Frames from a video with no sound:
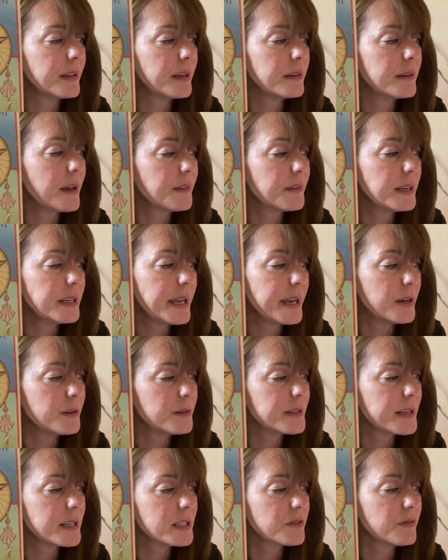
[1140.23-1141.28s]
that nothing
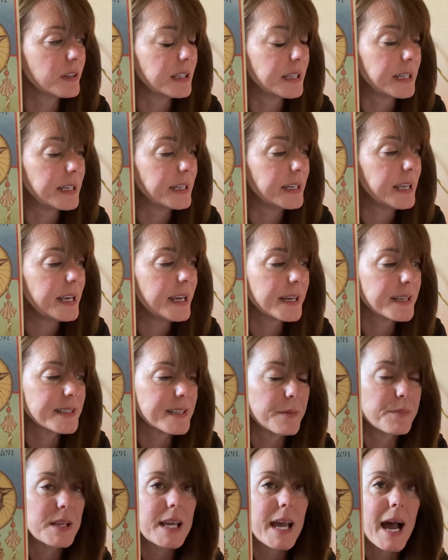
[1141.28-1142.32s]
else has validity
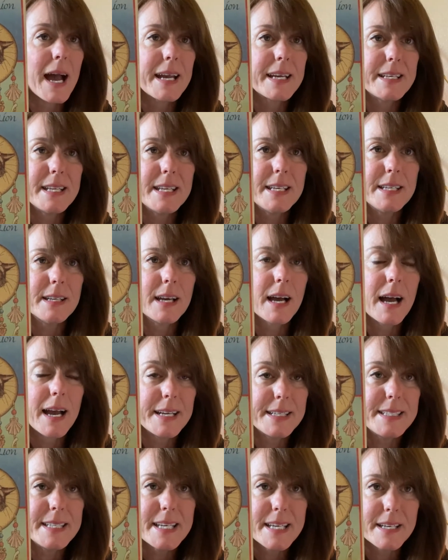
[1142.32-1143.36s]
except the
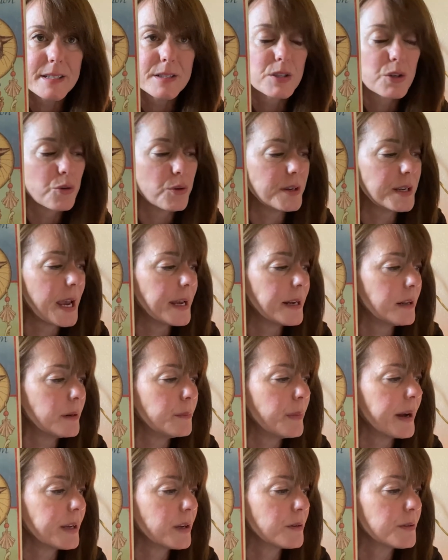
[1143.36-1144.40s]
ideas created
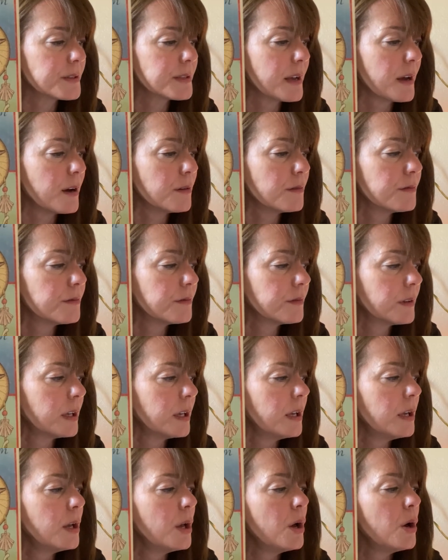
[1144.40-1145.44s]
by yourself.
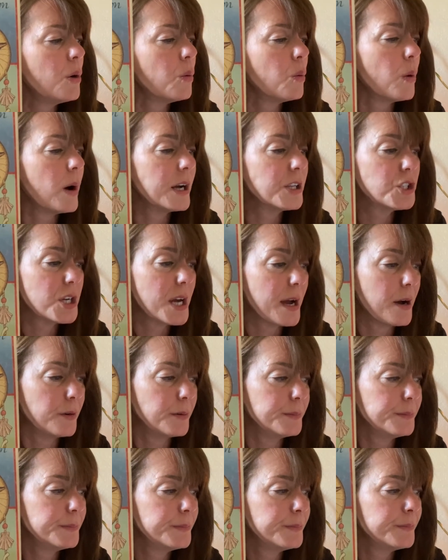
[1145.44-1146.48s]
Watch out.
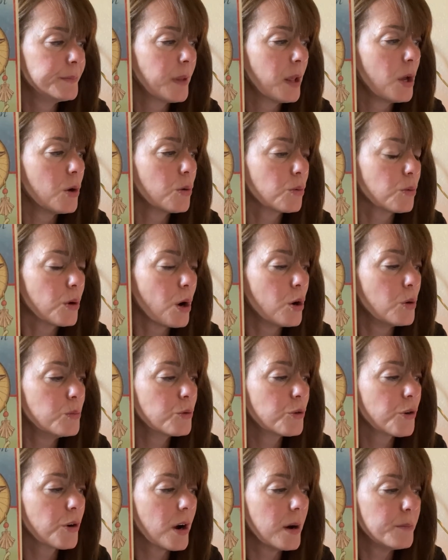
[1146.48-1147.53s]
Rome
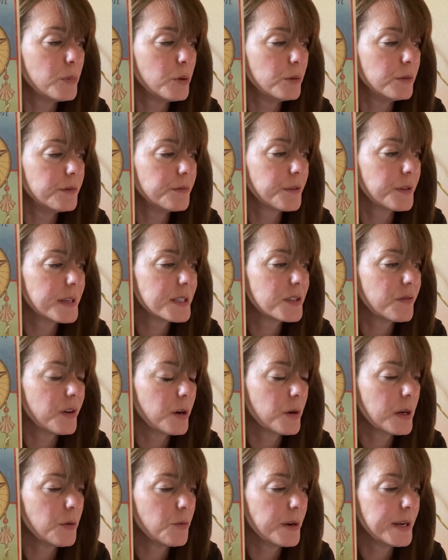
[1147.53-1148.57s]
crumbled for this
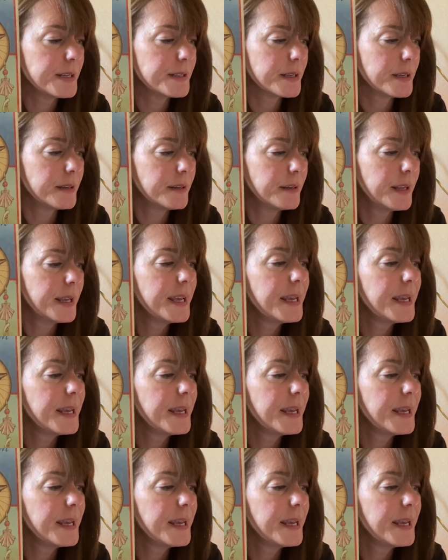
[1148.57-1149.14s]
very reason.